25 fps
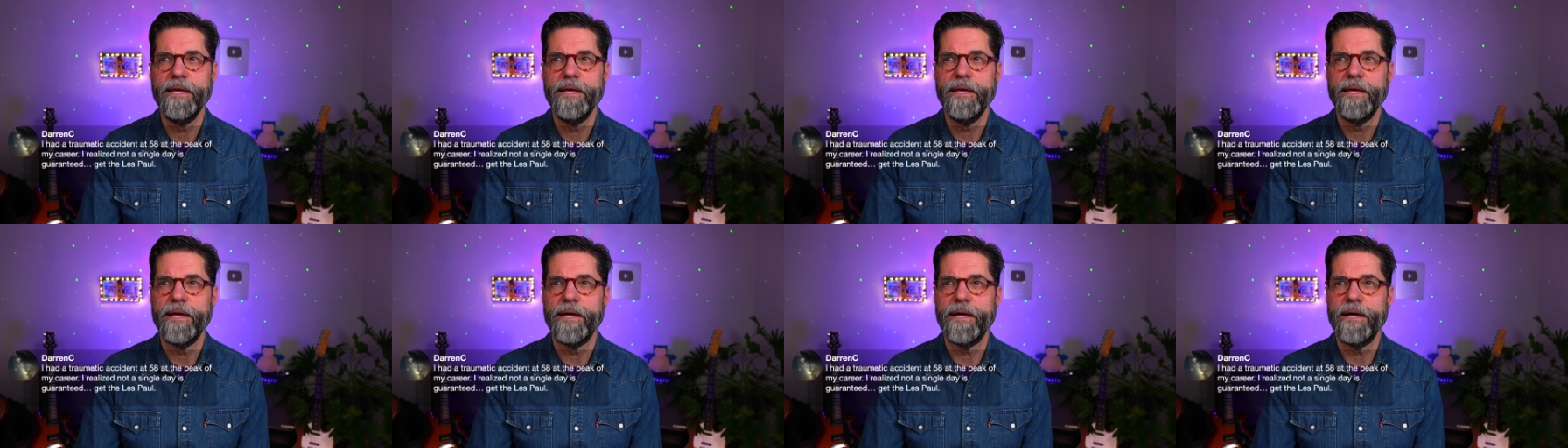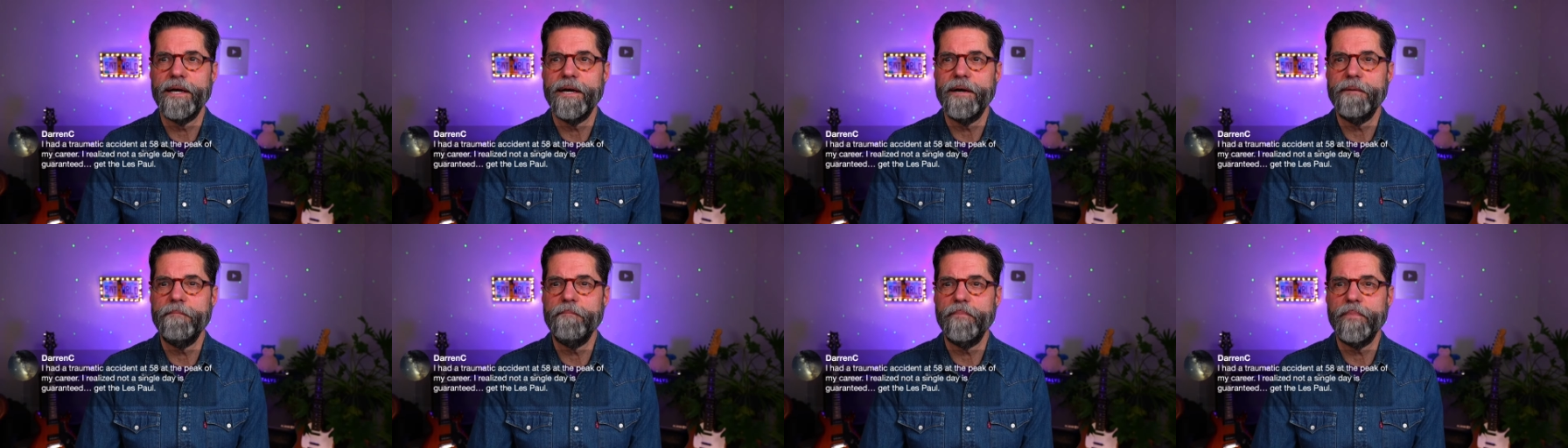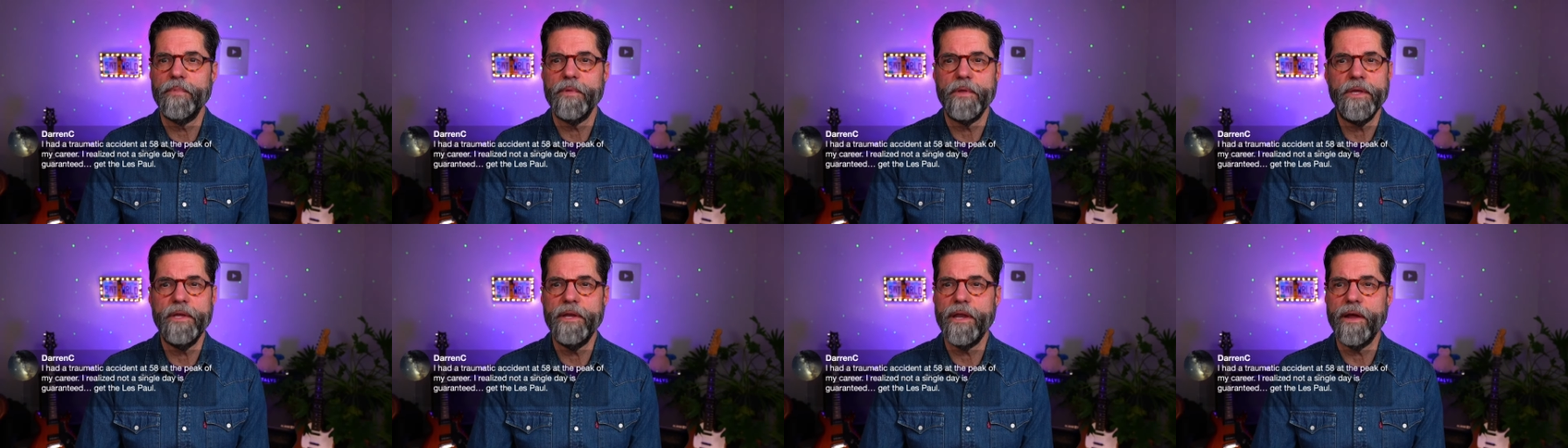
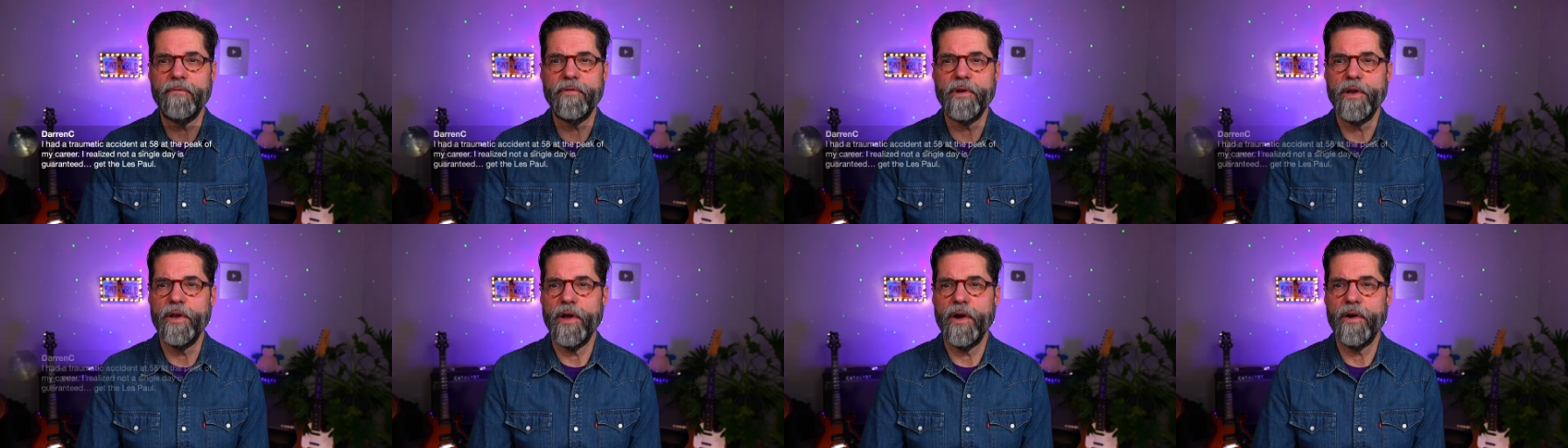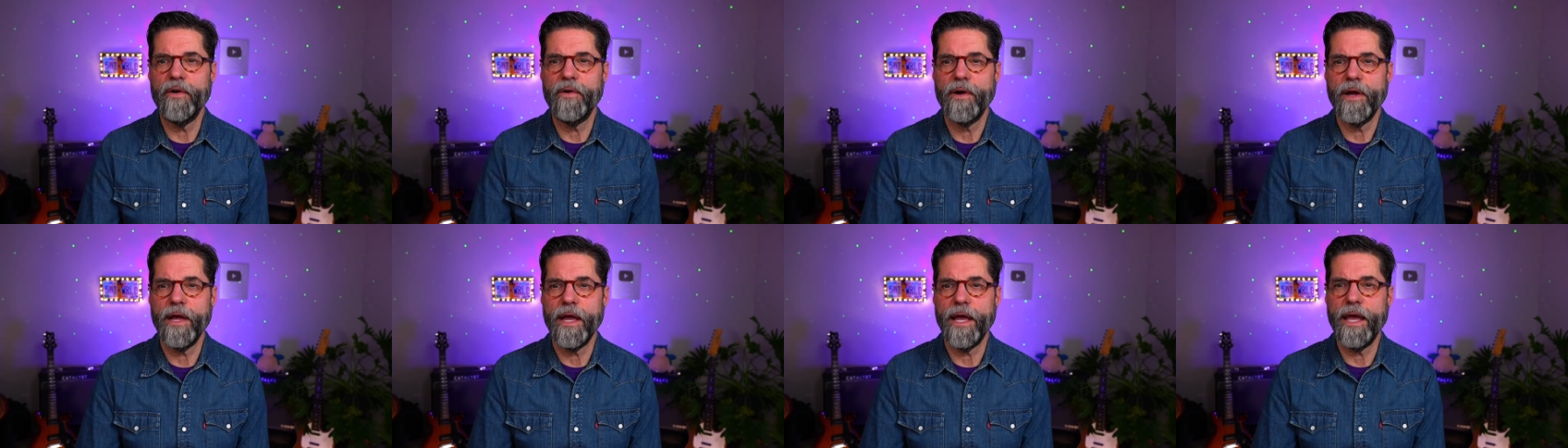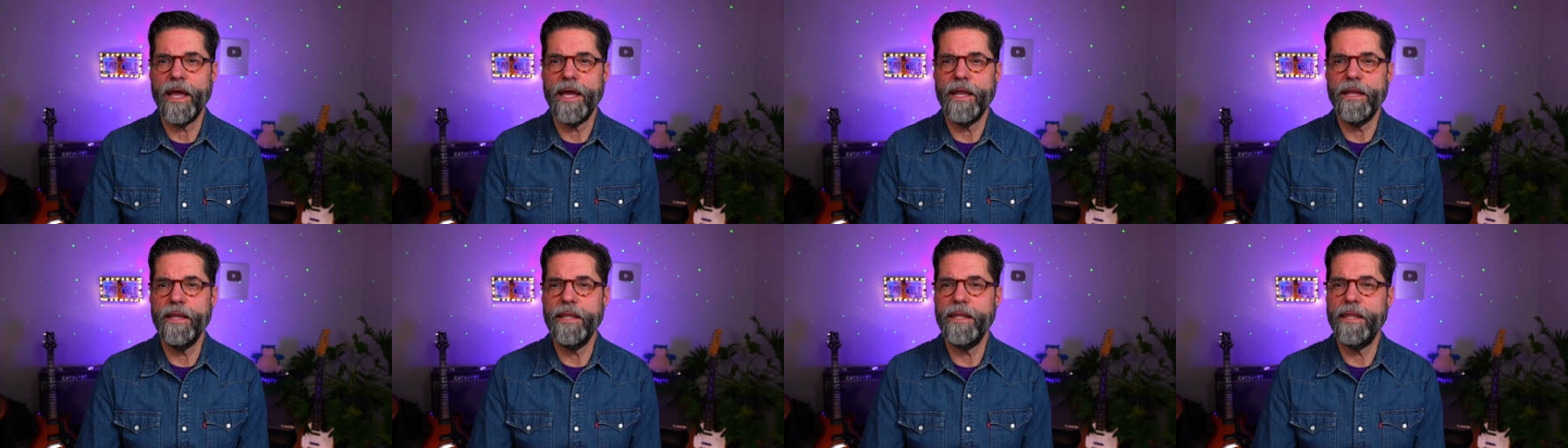You never know.
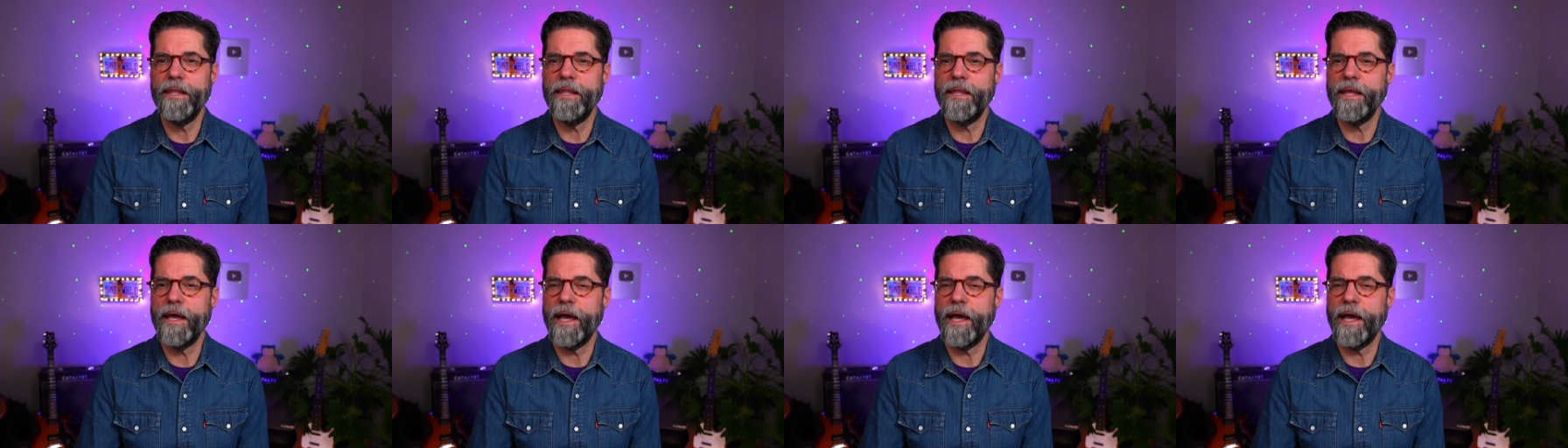And